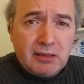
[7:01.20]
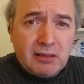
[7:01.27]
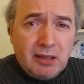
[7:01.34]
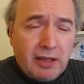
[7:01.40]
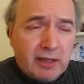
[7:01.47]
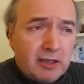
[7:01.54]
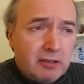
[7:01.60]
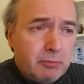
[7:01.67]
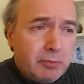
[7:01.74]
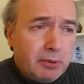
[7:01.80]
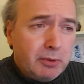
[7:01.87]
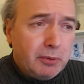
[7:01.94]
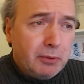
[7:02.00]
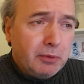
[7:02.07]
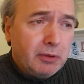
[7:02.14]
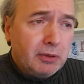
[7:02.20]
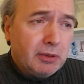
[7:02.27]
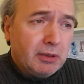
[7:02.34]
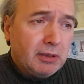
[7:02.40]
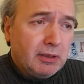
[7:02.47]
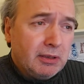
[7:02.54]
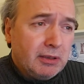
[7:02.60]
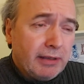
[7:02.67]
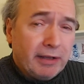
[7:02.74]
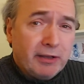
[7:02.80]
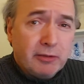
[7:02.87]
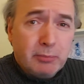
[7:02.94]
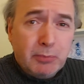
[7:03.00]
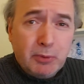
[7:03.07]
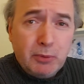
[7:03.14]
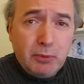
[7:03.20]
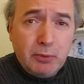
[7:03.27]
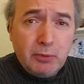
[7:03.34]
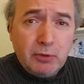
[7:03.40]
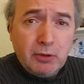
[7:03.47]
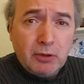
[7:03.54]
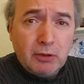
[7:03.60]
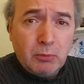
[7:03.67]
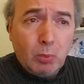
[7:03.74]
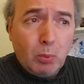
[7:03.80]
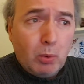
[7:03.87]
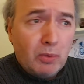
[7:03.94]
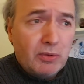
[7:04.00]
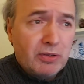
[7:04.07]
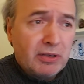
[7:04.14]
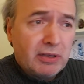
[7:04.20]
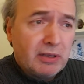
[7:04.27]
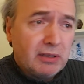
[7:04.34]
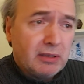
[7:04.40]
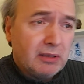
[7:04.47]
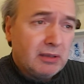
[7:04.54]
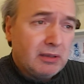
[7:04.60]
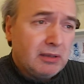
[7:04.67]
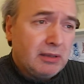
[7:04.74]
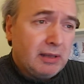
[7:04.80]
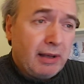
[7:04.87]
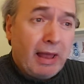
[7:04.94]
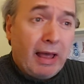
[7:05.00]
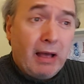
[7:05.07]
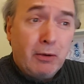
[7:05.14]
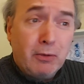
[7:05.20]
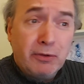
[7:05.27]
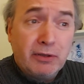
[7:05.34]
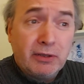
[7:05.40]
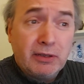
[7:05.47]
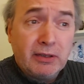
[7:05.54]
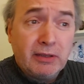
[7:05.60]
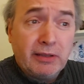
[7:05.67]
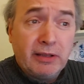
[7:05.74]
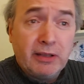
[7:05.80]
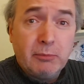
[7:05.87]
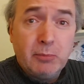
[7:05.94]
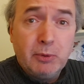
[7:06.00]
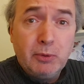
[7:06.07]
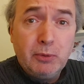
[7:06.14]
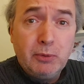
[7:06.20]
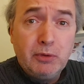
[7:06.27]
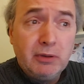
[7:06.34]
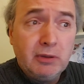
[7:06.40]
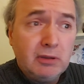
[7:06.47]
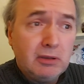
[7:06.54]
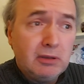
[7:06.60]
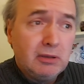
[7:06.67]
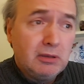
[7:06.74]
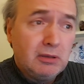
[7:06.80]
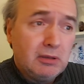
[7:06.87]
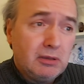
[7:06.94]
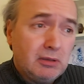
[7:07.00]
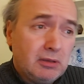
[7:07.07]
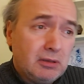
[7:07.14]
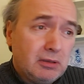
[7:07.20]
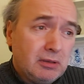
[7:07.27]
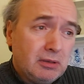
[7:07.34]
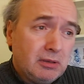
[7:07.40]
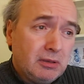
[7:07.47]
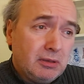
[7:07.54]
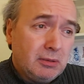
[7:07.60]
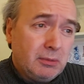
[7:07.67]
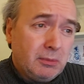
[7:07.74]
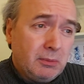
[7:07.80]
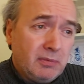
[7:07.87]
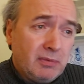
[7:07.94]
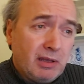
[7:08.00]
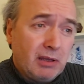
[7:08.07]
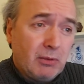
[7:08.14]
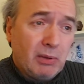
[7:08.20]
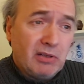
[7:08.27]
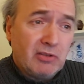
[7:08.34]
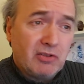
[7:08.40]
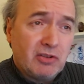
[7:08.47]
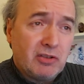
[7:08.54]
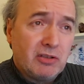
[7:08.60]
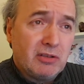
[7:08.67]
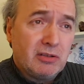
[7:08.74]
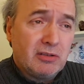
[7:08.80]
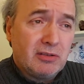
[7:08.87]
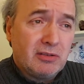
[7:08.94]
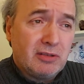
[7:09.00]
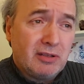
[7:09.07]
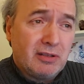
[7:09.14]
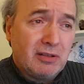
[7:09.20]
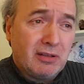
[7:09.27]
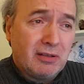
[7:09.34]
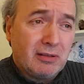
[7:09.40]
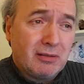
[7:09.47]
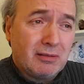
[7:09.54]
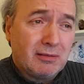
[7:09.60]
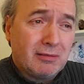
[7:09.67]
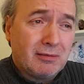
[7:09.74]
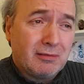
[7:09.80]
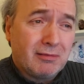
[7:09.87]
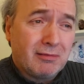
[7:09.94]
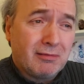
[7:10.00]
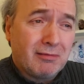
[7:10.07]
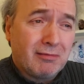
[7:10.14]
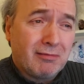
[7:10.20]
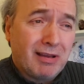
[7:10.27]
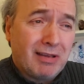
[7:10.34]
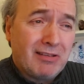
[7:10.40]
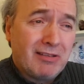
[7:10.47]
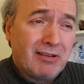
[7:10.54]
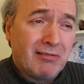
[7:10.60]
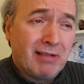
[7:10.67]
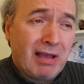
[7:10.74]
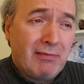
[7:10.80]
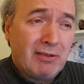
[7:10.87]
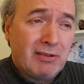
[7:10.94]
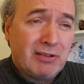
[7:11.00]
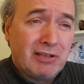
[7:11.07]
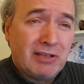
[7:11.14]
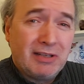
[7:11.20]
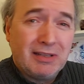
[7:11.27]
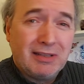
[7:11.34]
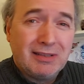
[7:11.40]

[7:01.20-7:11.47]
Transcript: like a moon, and a moon on water, louder than a moon, with their questions and a greater gravity.